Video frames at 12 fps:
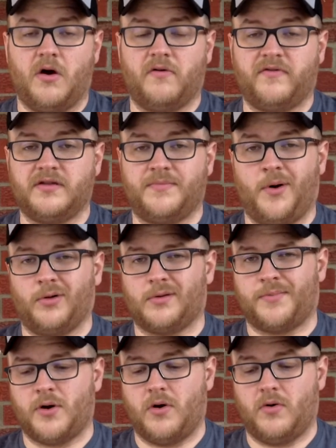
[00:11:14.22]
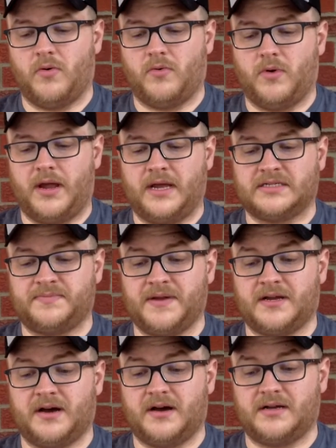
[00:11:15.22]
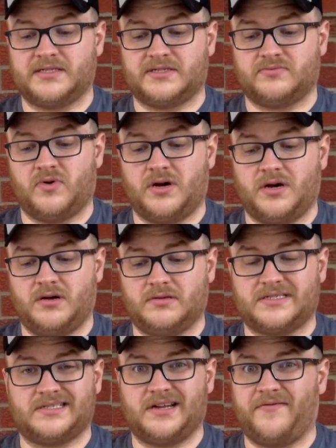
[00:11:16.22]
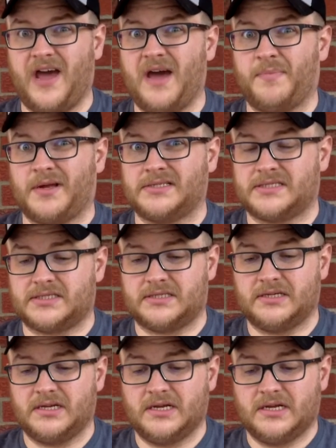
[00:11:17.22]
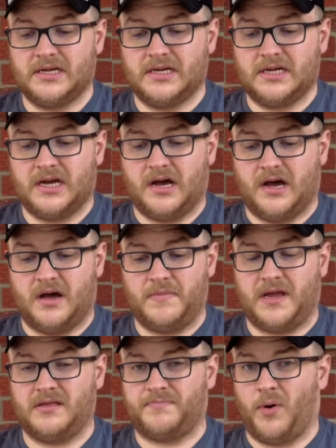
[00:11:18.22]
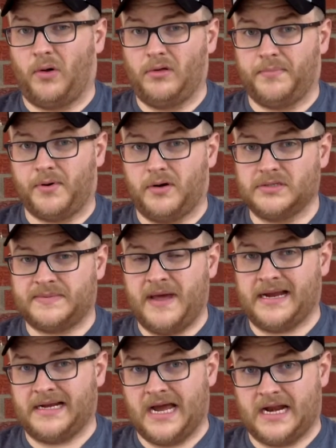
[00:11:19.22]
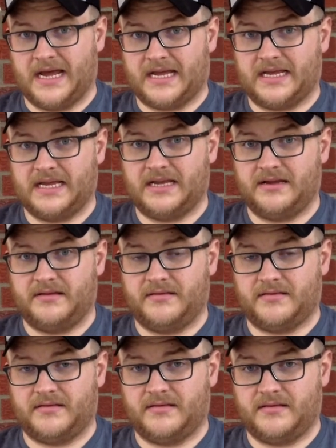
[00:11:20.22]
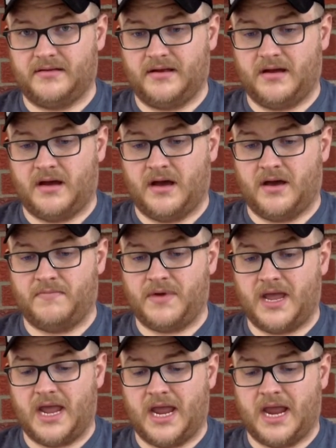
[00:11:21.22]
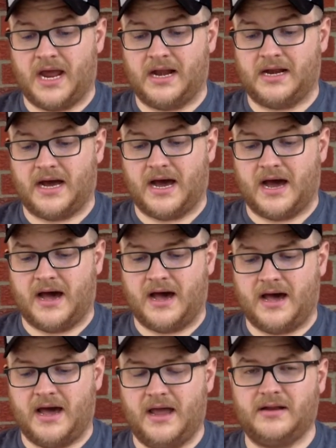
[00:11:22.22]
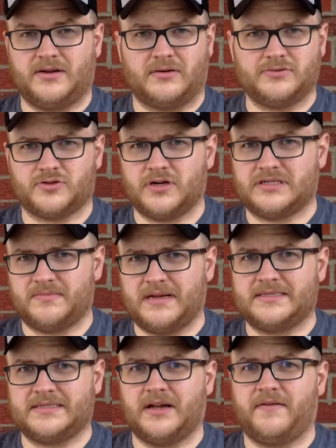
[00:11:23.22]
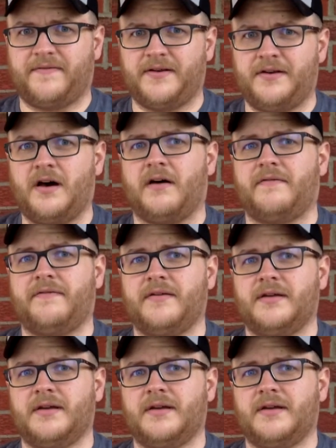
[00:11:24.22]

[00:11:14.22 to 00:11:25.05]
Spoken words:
over the Polar Pro is because, well, stuff happens. And Polar Pro is magnetic. And I don't trust myself enough